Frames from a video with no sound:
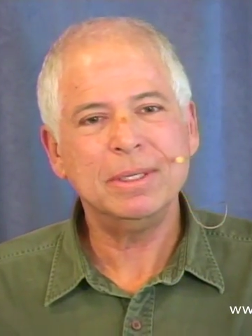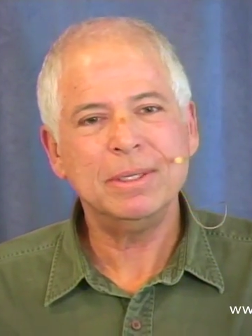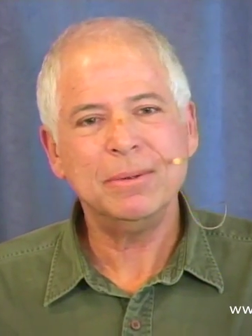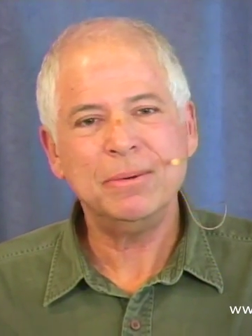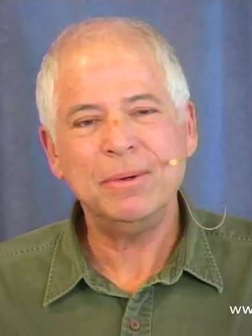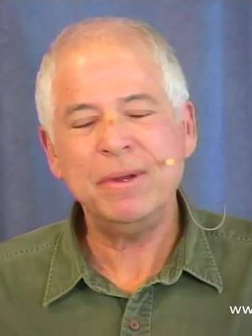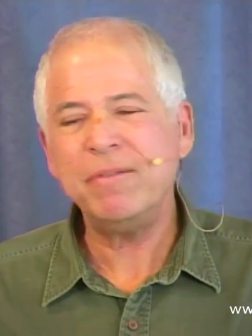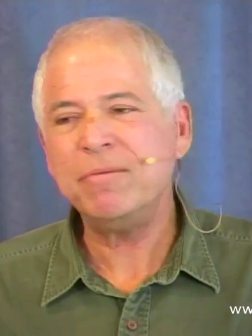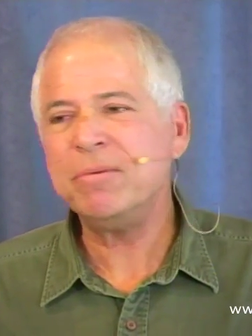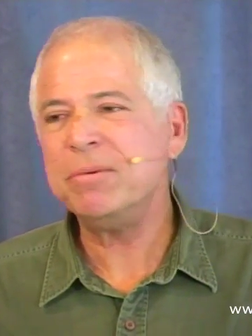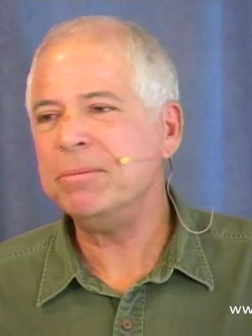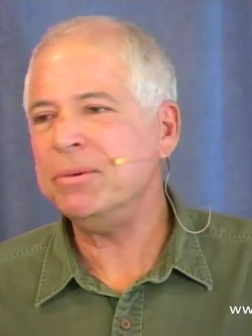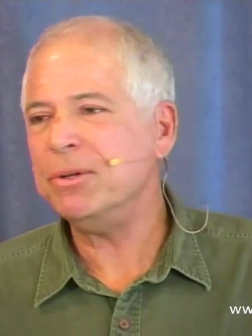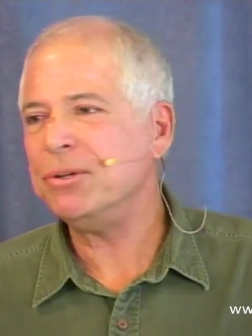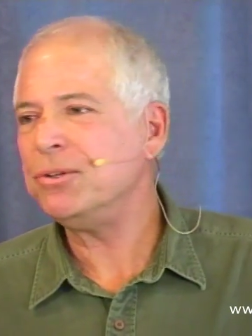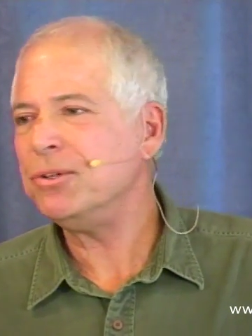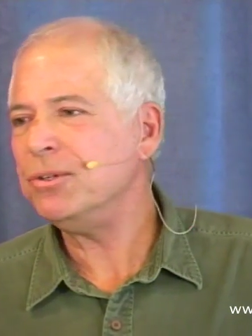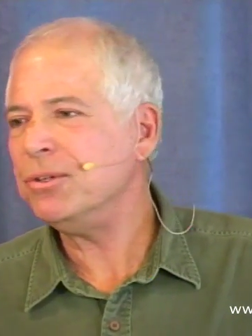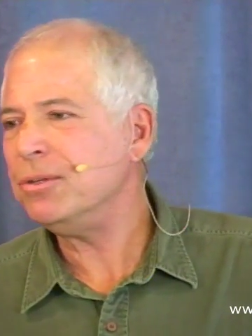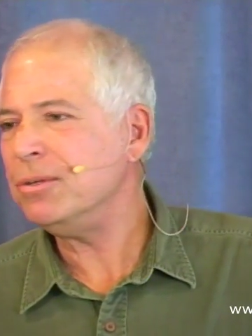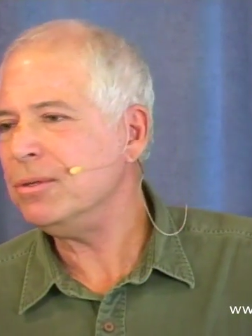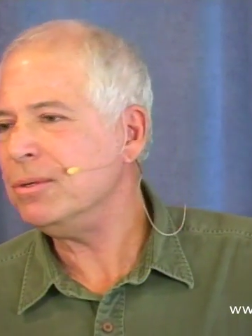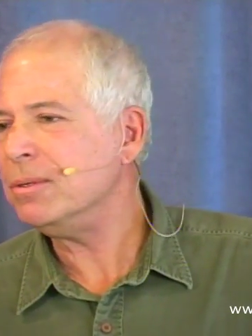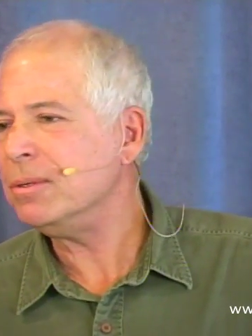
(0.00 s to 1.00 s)
We have
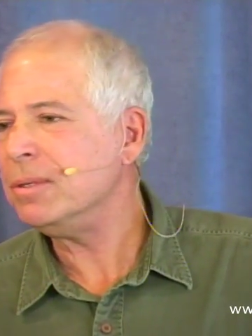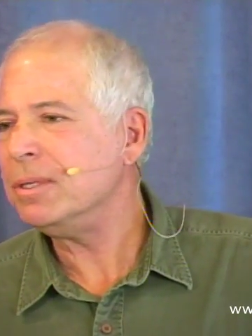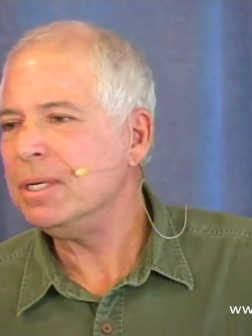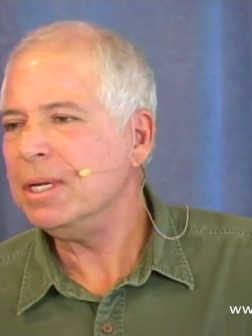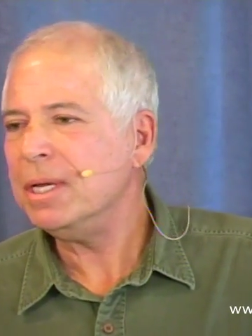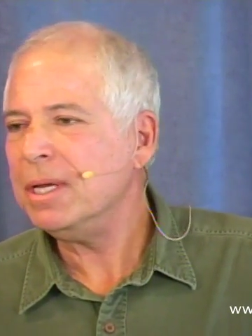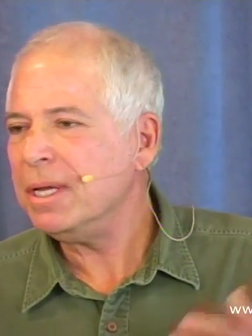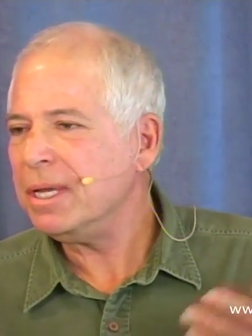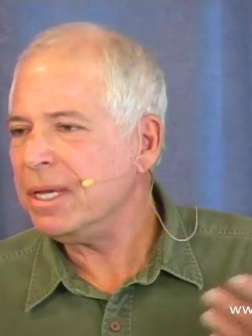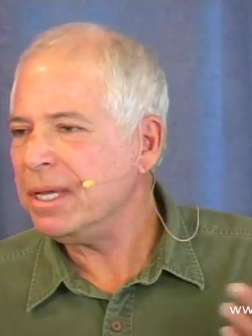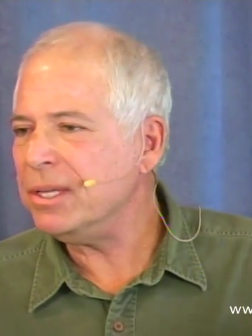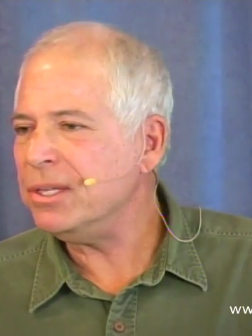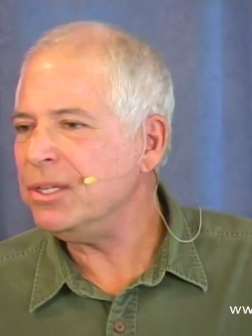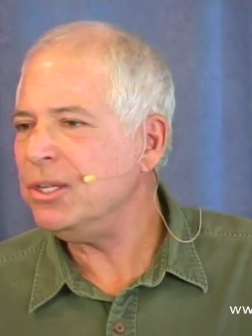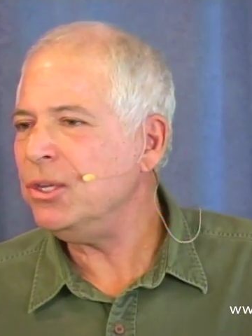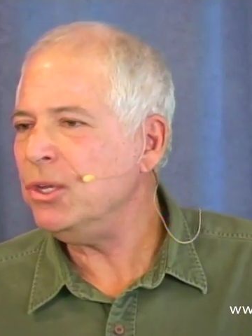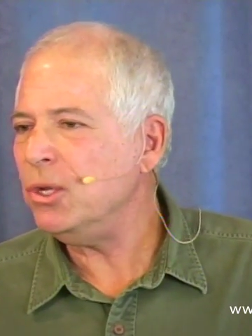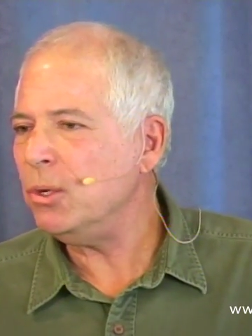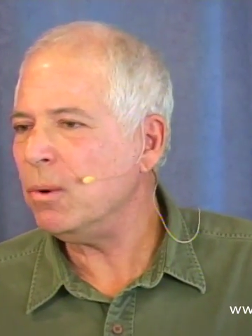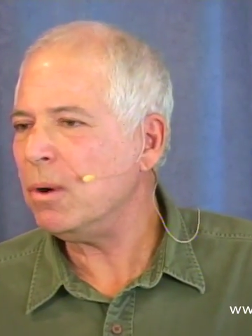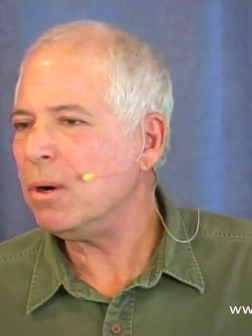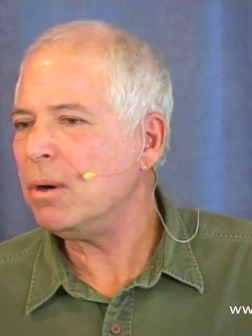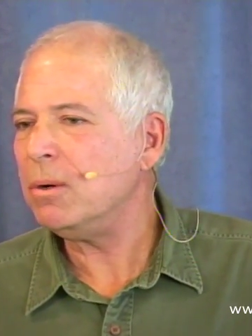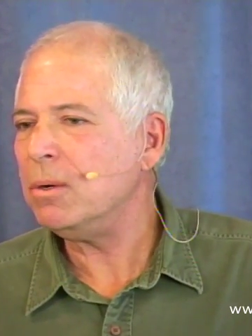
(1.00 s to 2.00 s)
permission to
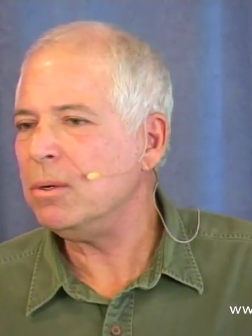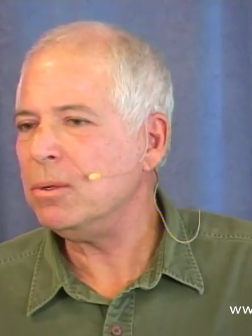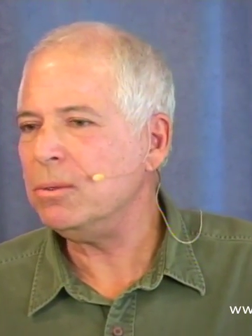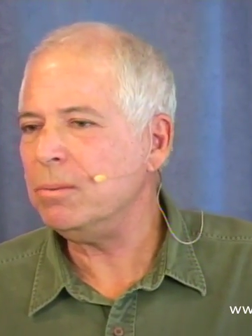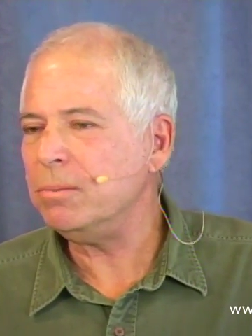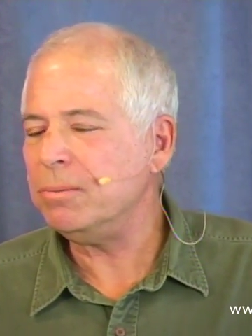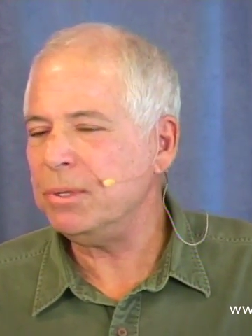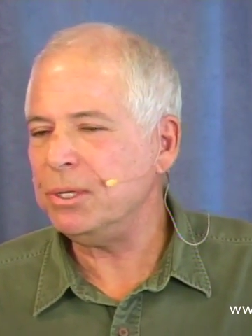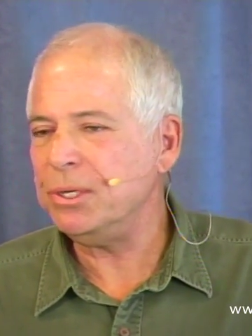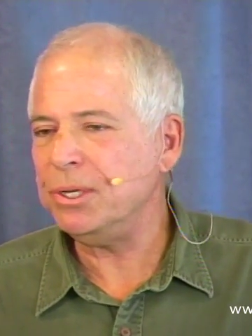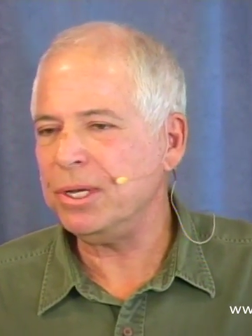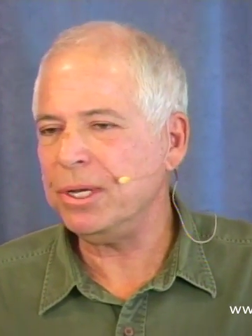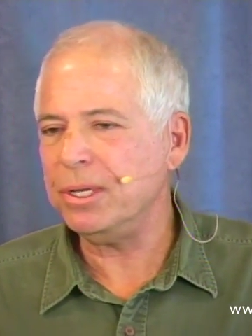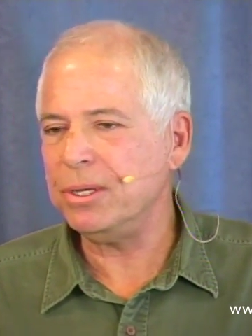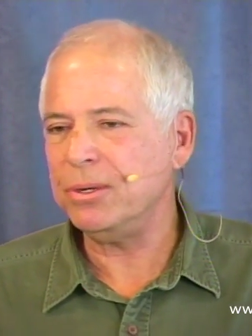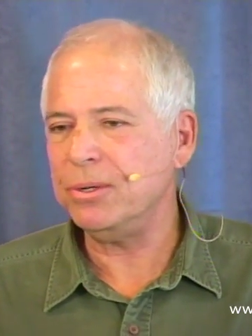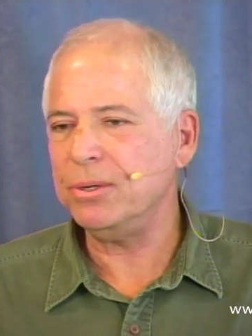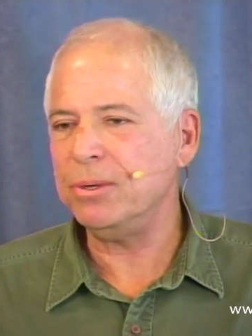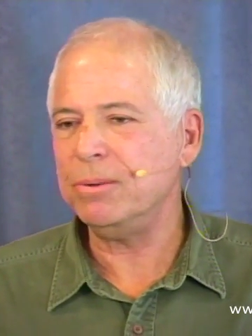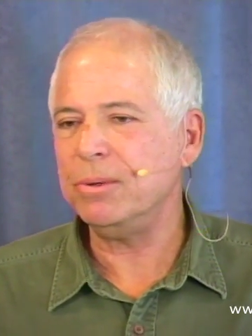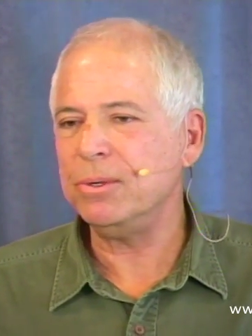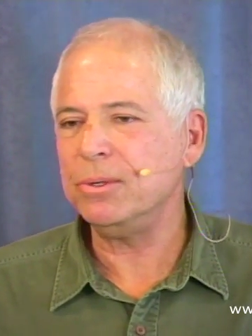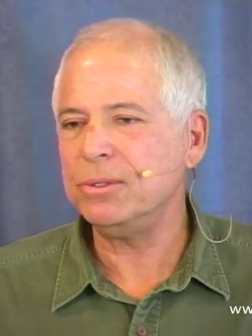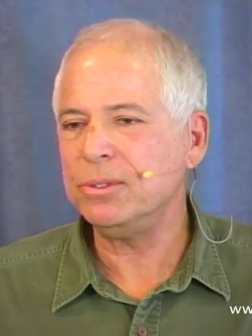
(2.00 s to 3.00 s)
continue our own particular
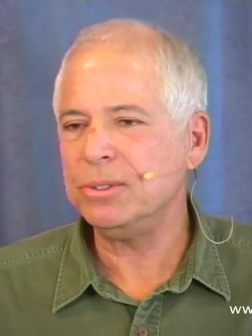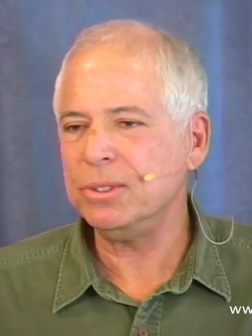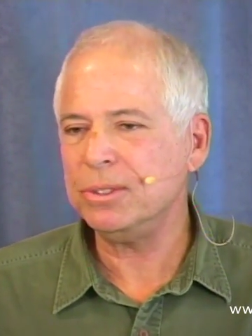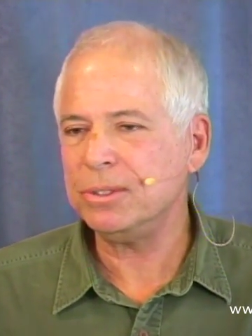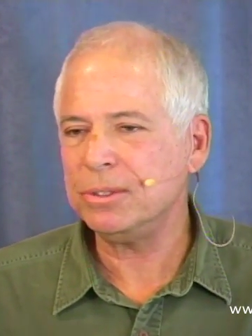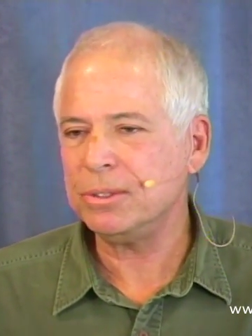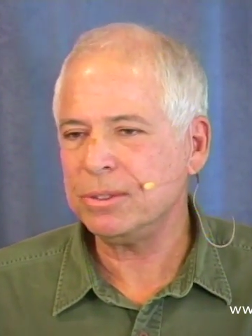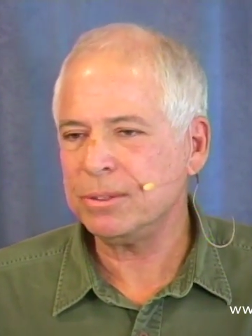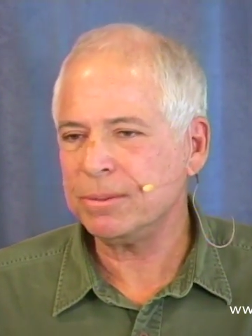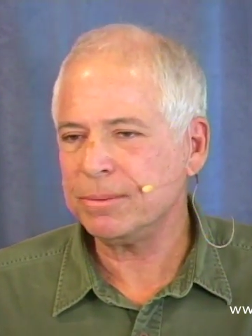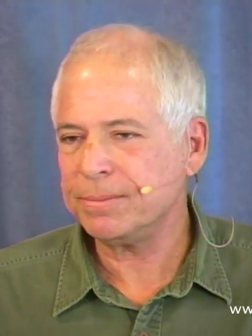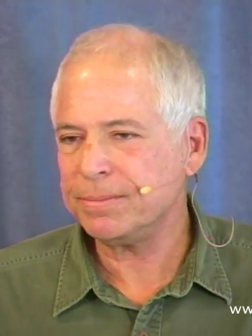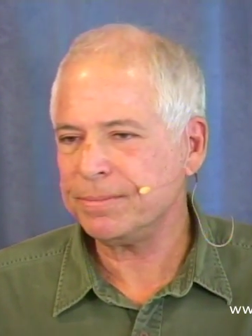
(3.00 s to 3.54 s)
neurosis.